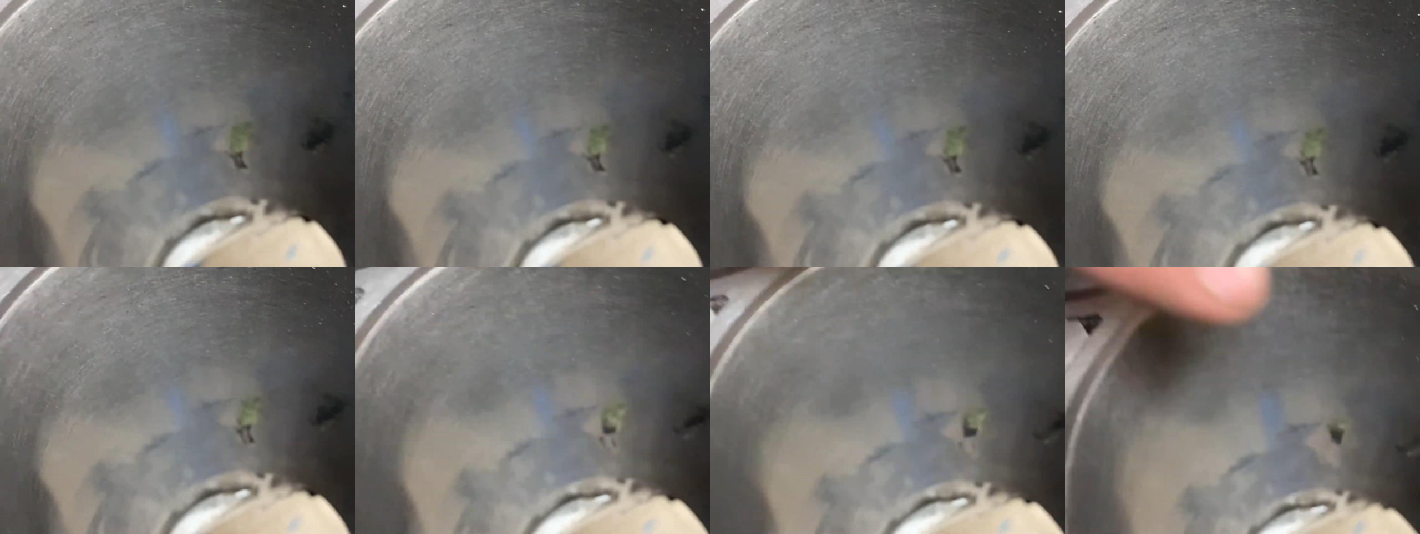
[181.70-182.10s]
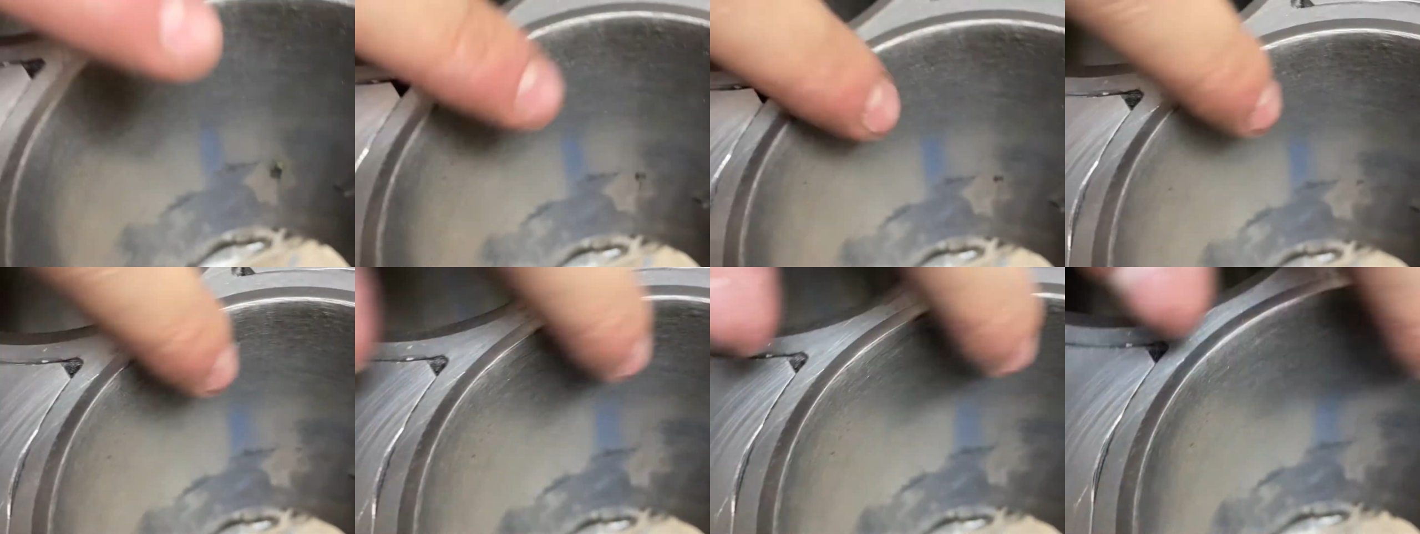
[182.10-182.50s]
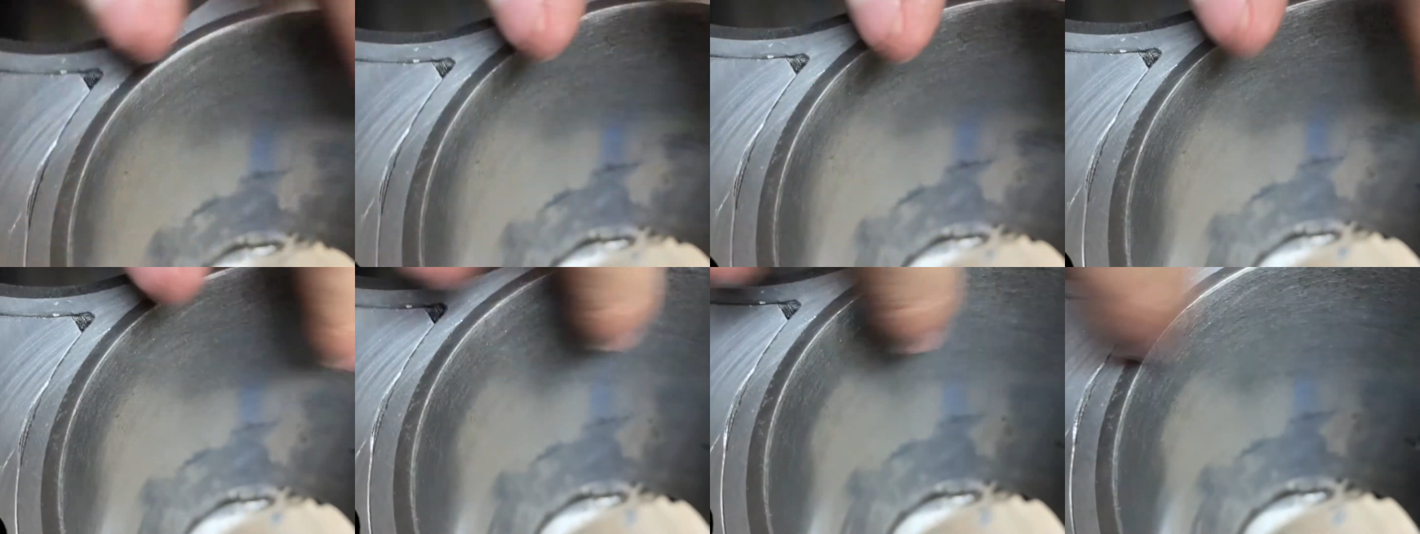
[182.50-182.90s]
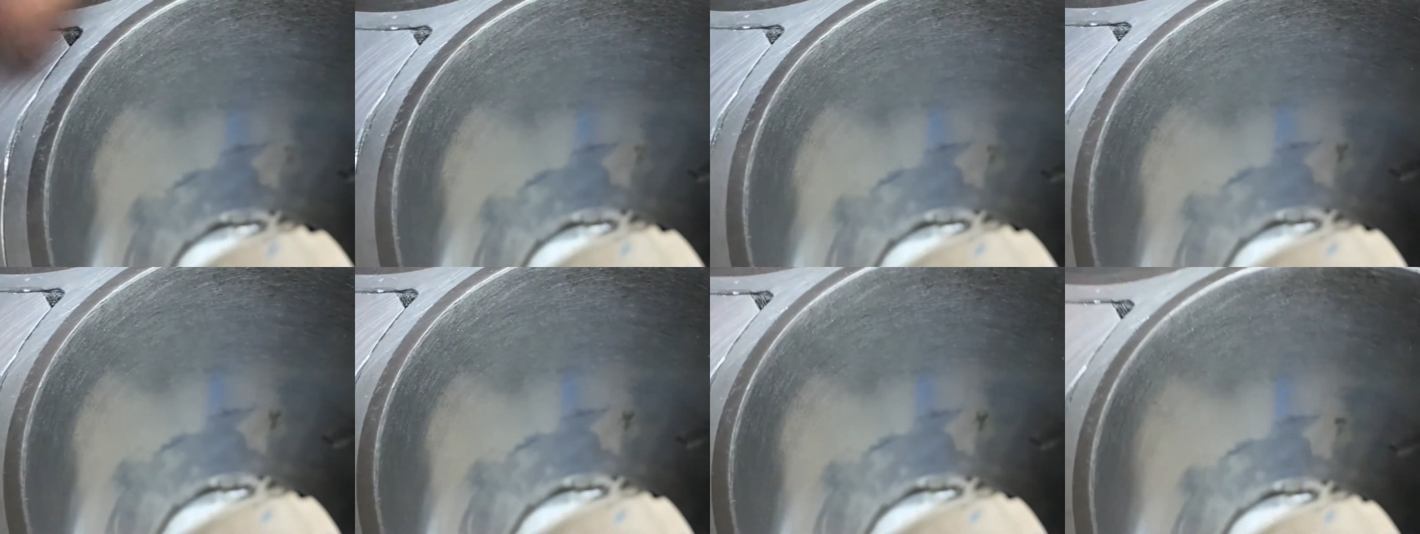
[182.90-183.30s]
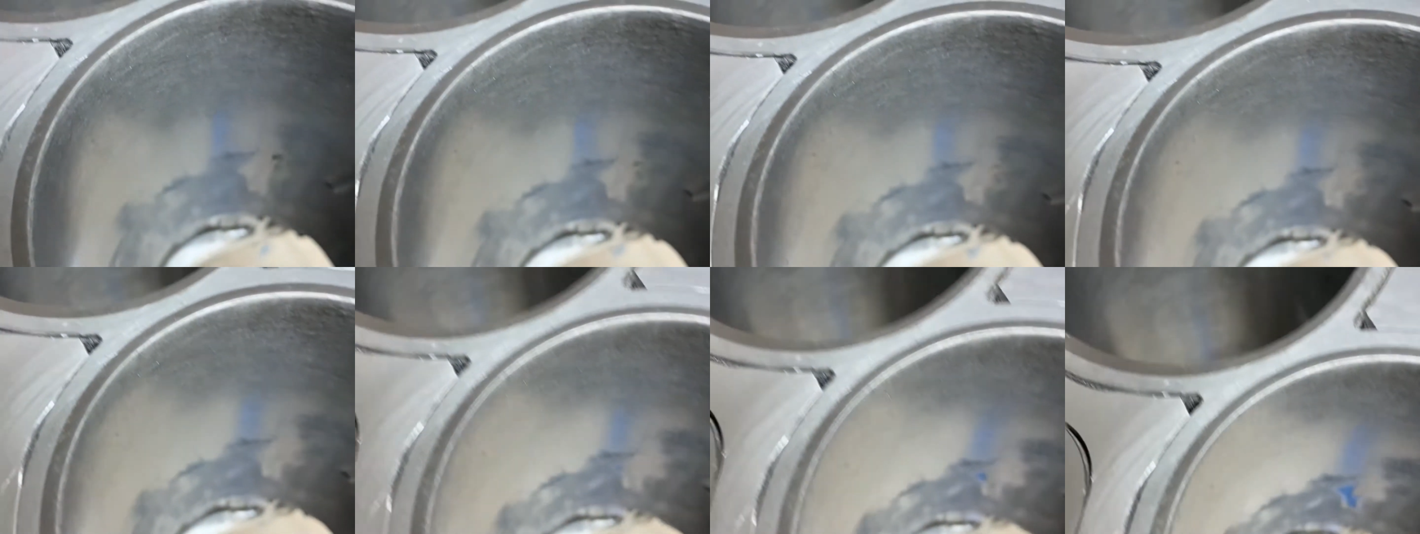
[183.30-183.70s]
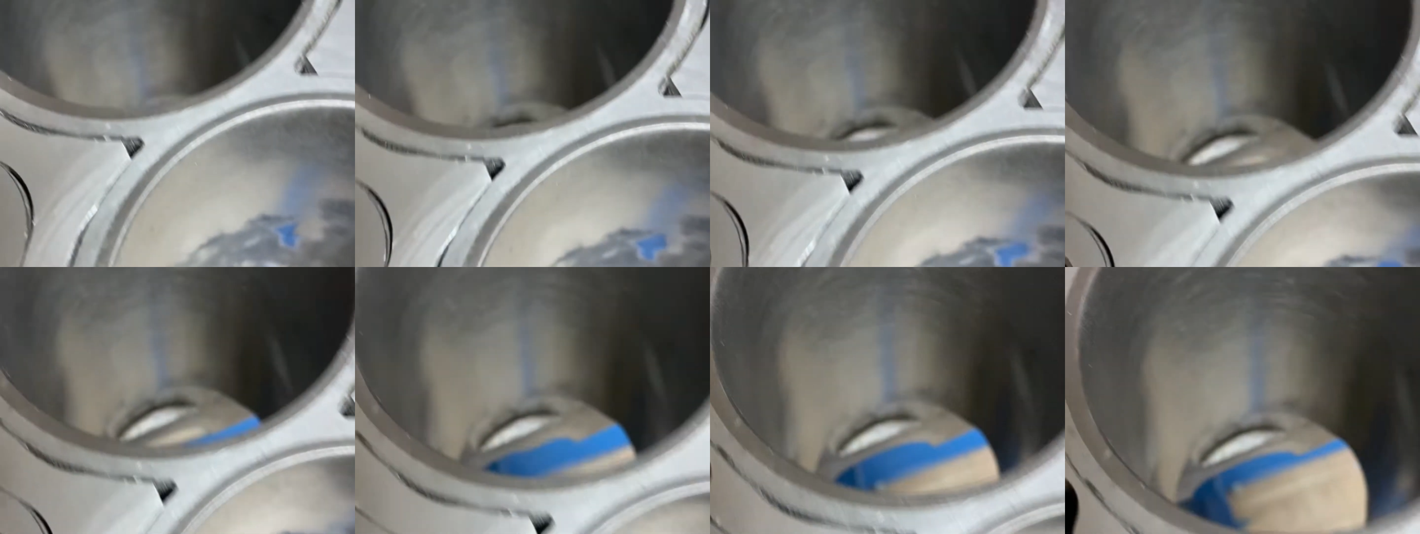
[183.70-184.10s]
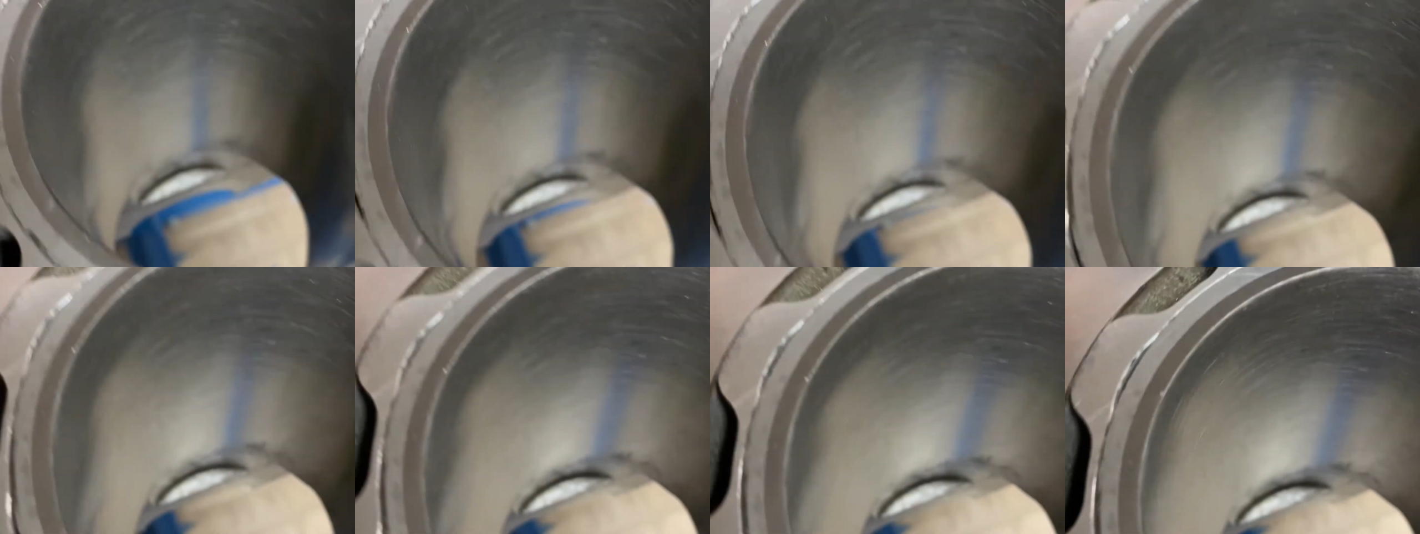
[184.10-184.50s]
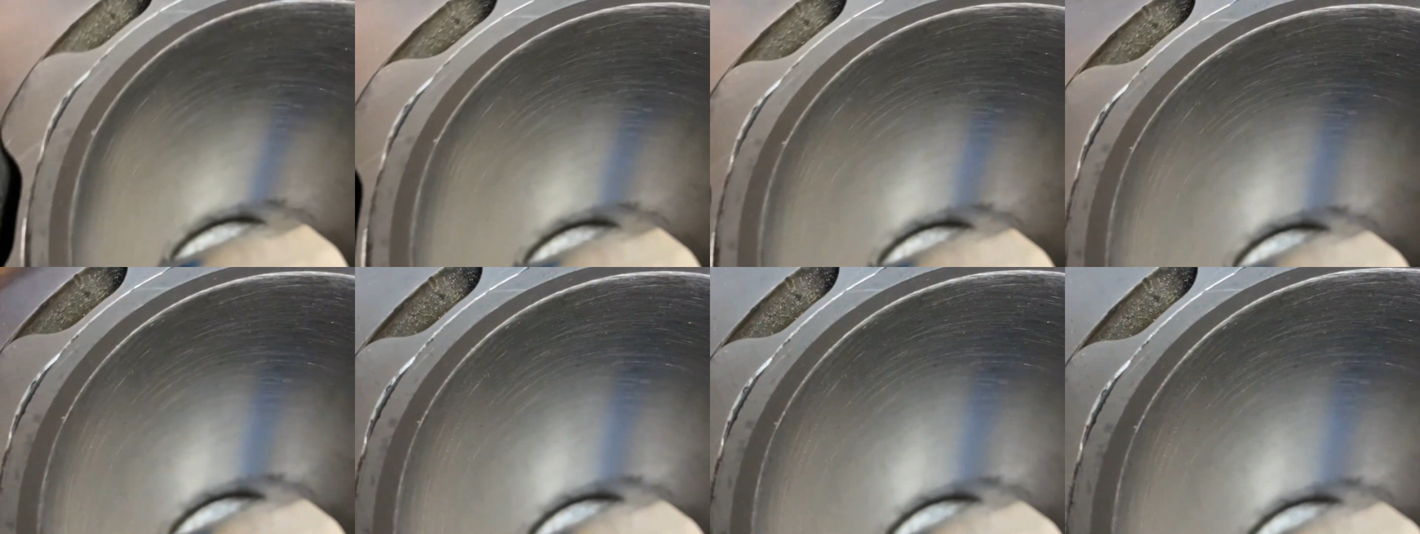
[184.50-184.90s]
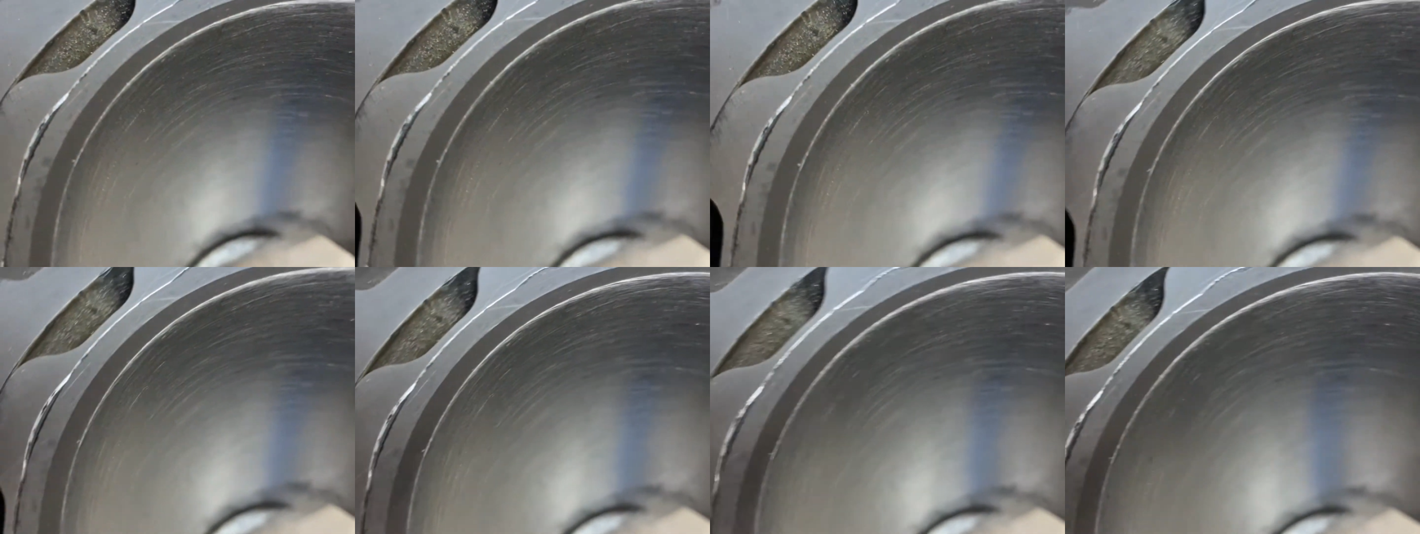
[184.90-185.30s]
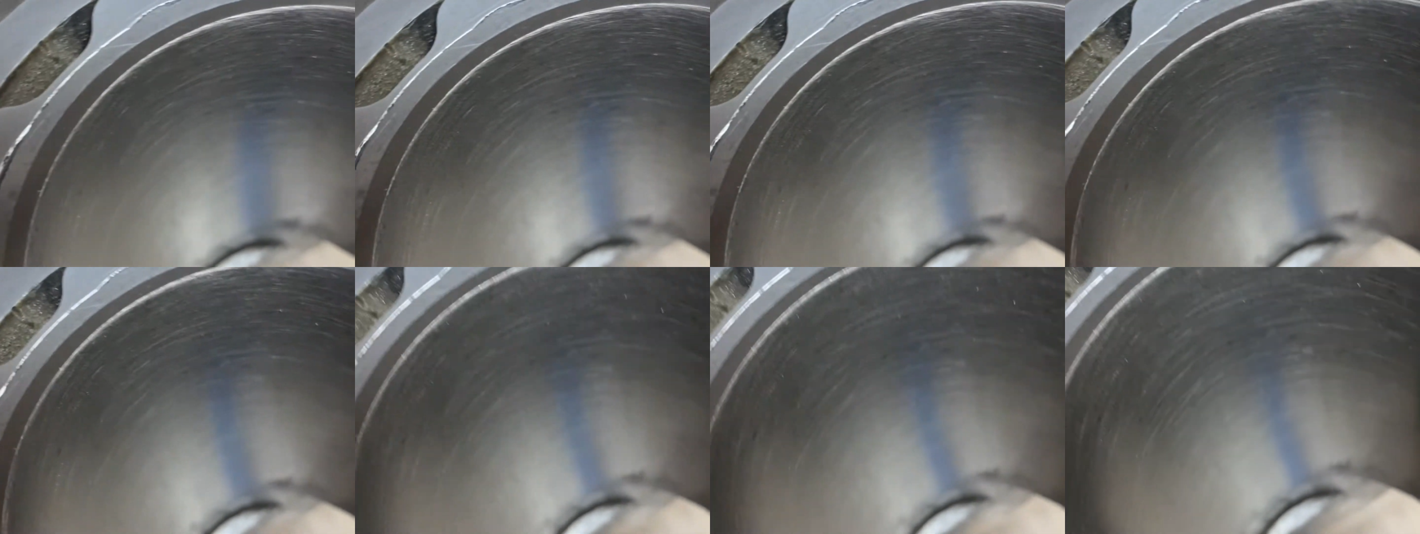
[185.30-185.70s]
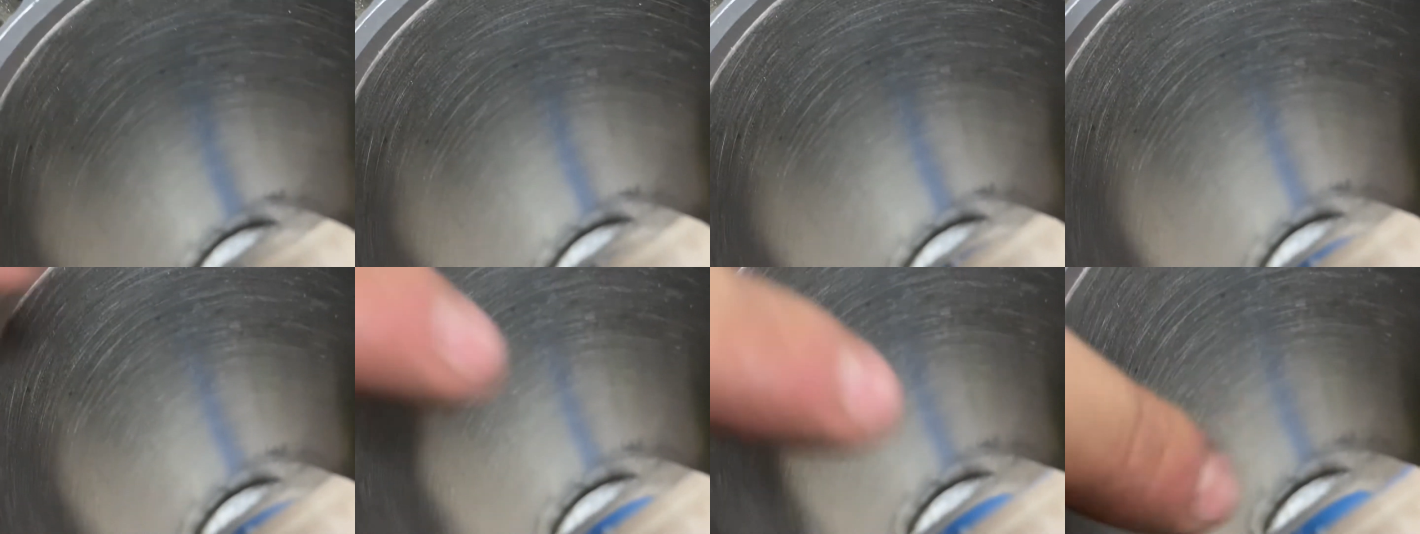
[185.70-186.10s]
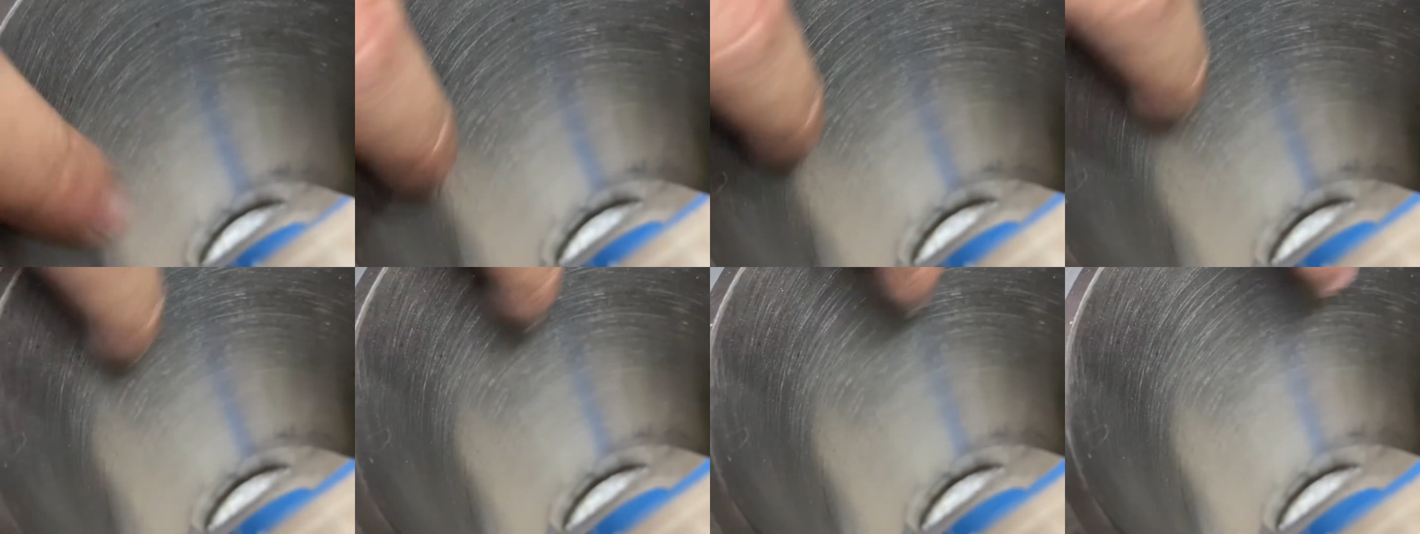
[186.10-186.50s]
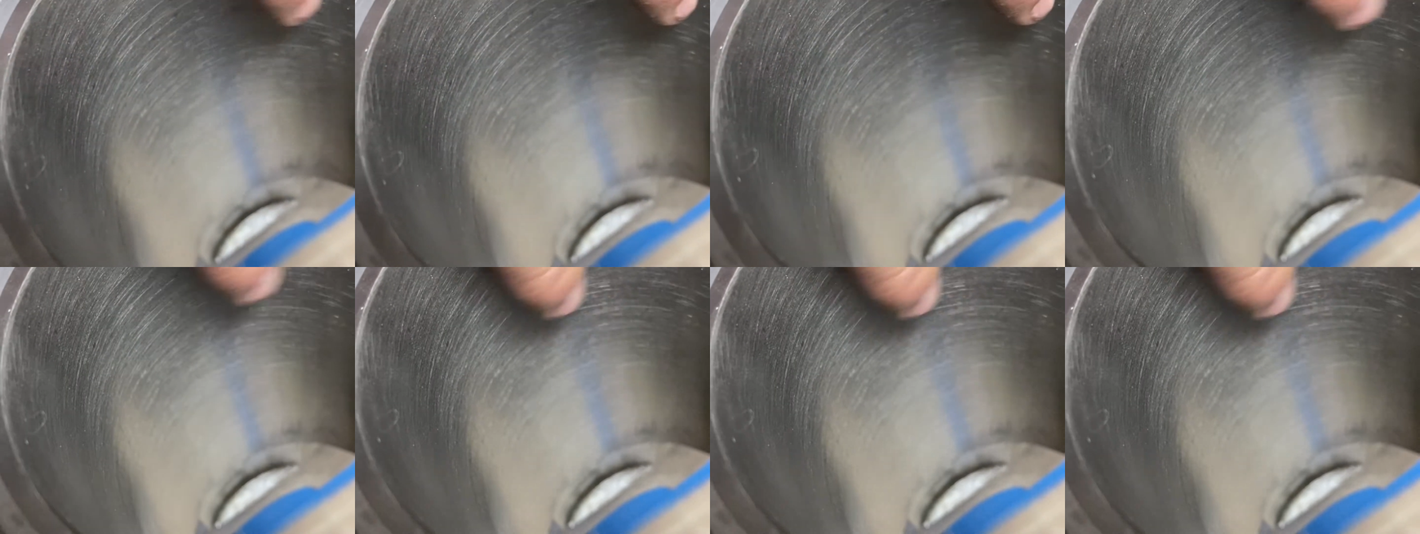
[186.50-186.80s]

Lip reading: [unreadable: no face in view]